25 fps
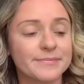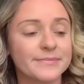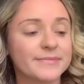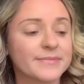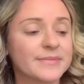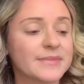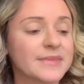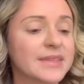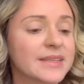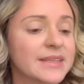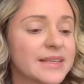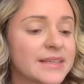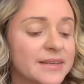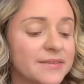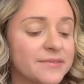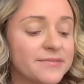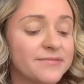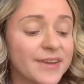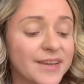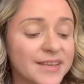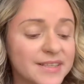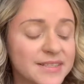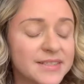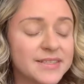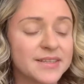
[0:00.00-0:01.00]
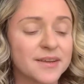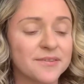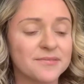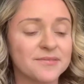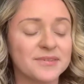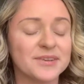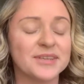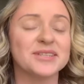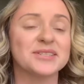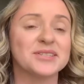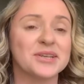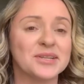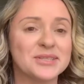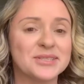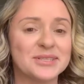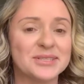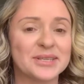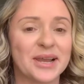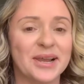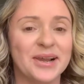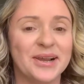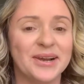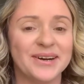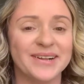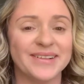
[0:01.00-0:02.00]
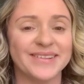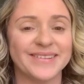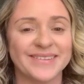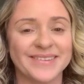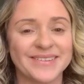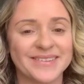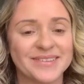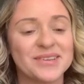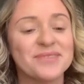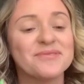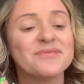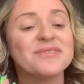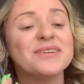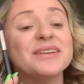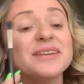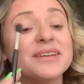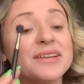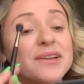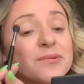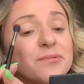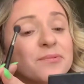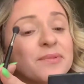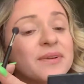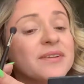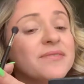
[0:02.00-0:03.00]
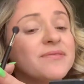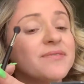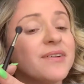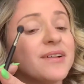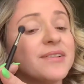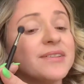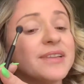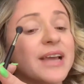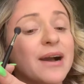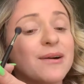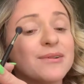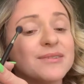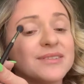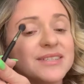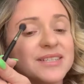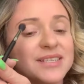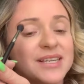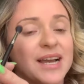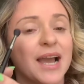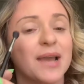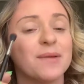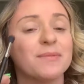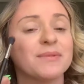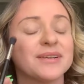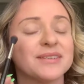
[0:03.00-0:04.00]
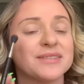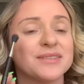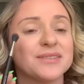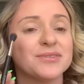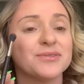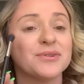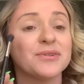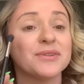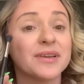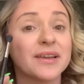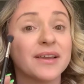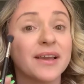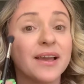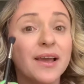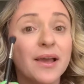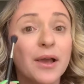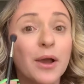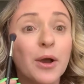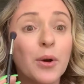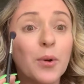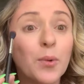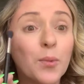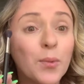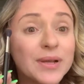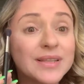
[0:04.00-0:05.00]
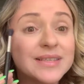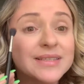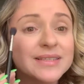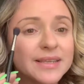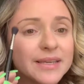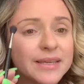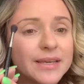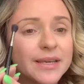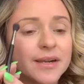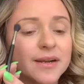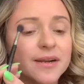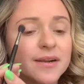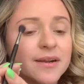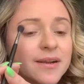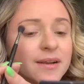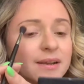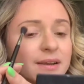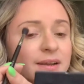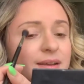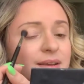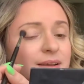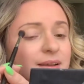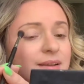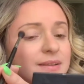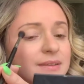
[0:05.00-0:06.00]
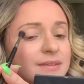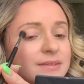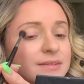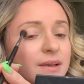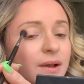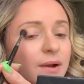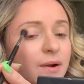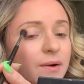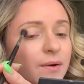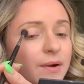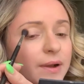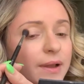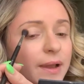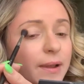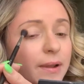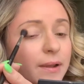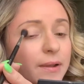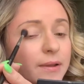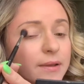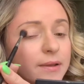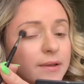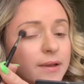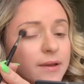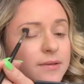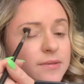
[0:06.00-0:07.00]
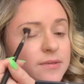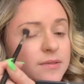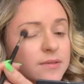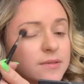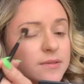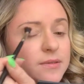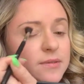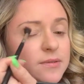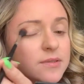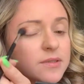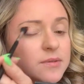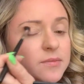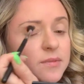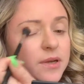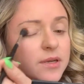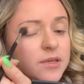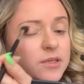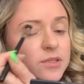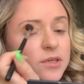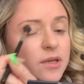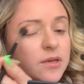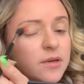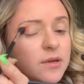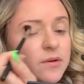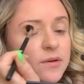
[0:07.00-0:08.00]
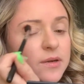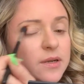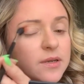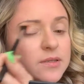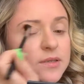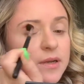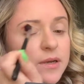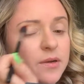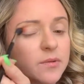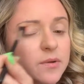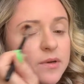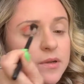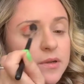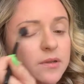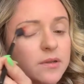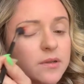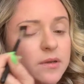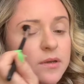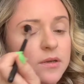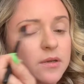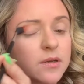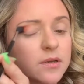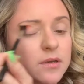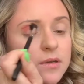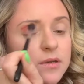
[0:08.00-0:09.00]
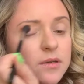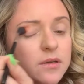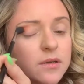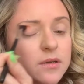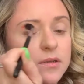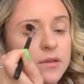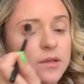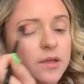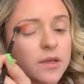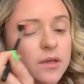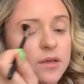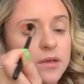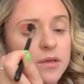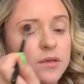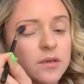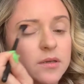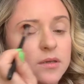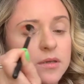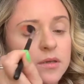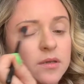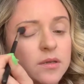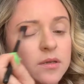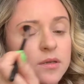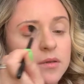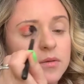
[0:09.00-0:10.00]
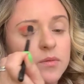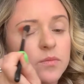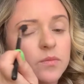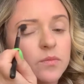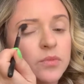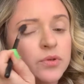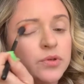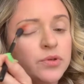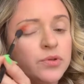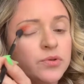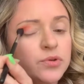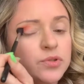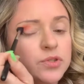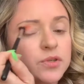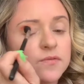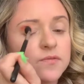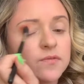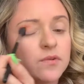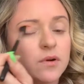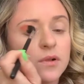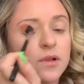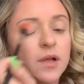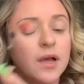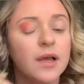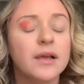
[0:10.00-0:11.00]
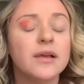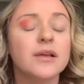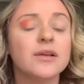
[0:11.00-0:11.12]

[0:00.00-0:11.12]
Face stuff is on sale. So if you need a refill, now's the time because it's only once a year. So, okay, you guys, let's do some eyeshadow because I want to look like beautiful.